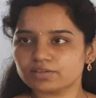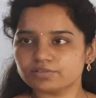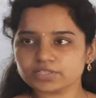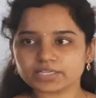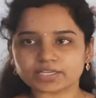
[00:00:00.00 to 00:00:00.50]

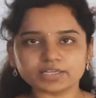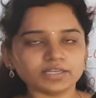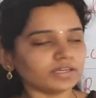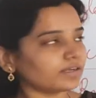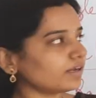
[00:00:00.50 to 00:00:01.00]
Okay.
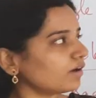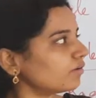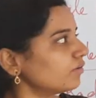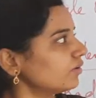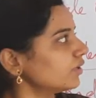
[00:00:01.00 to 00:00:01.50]

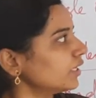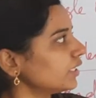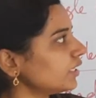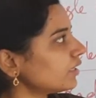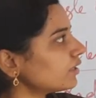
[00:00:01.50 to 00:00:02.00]
Now
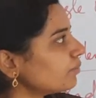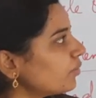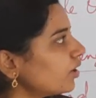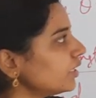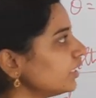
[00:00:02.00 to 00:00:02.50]
here the
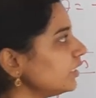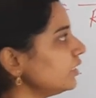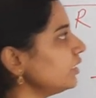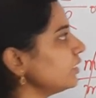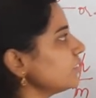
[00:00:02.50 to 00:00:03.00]

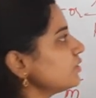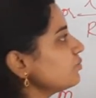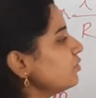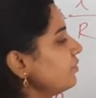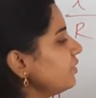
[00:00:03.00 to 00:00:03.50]
body is
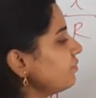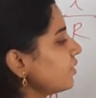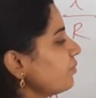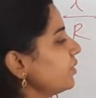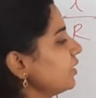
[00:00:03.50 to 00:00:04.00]
moving
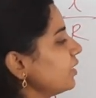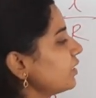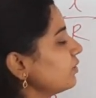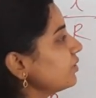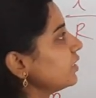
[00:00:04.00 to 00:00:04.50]
from here
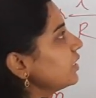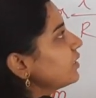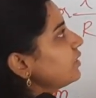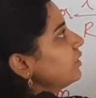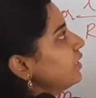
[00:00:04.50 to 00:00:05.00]
to
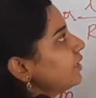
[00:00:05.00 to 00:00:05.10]
here.